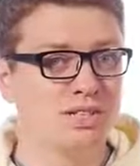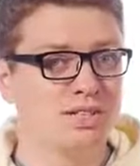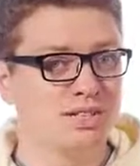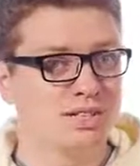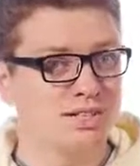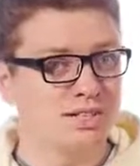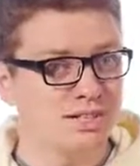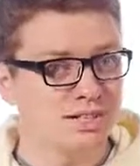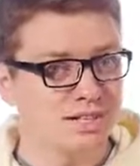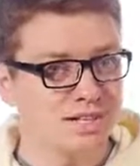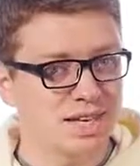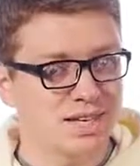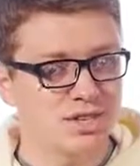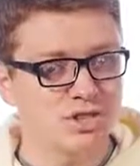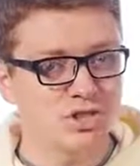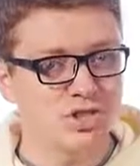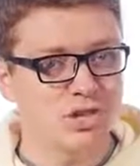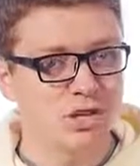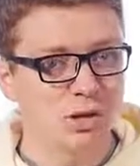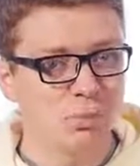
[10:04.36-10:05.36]
as an
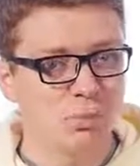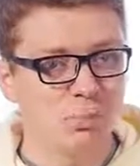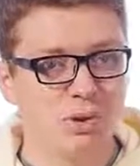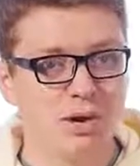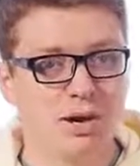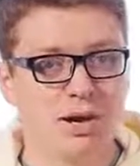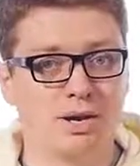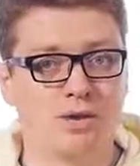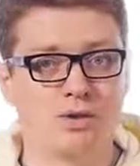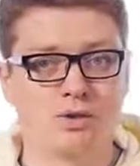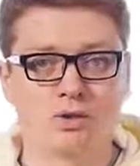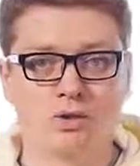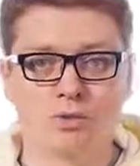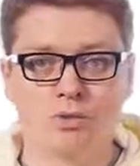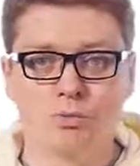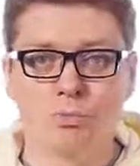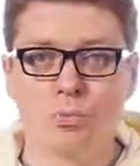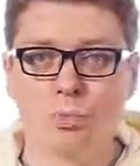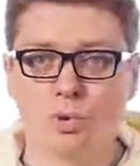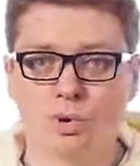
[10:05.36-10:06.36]
essential part
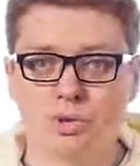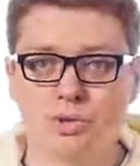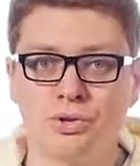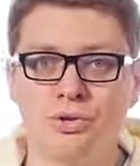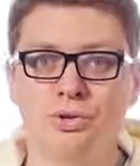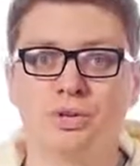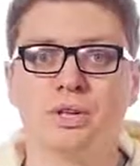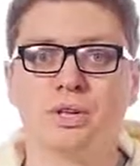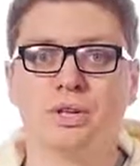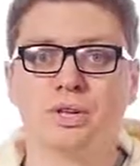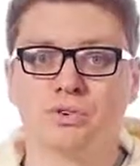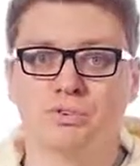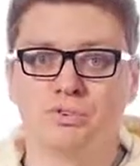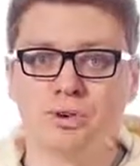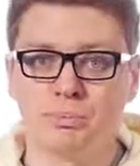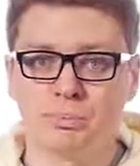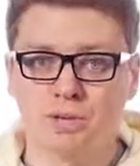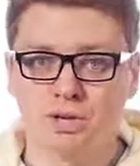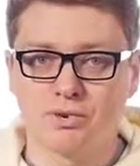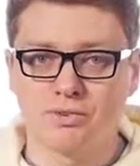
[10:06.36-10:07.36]
of modern
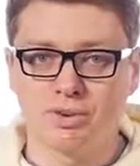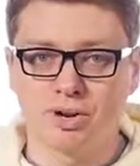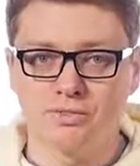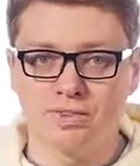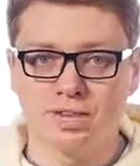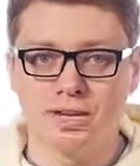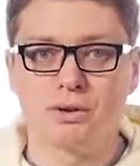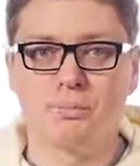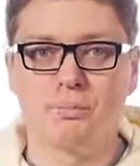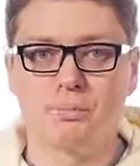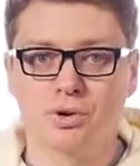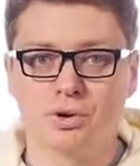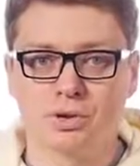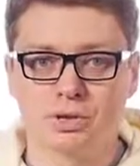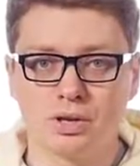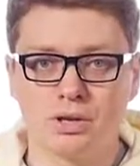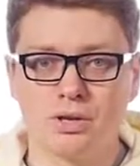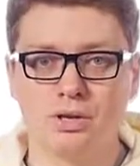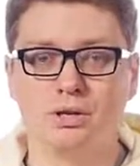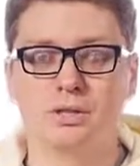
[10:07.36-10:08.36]
cryptographic
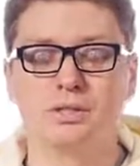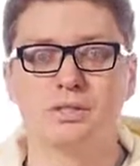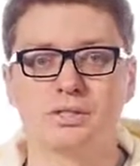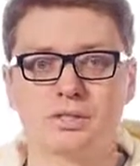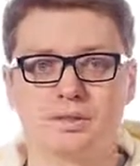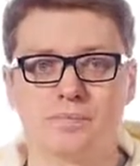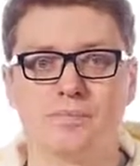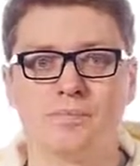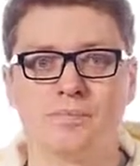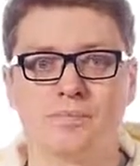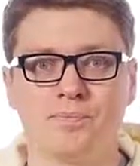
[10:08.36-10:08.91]
protocols.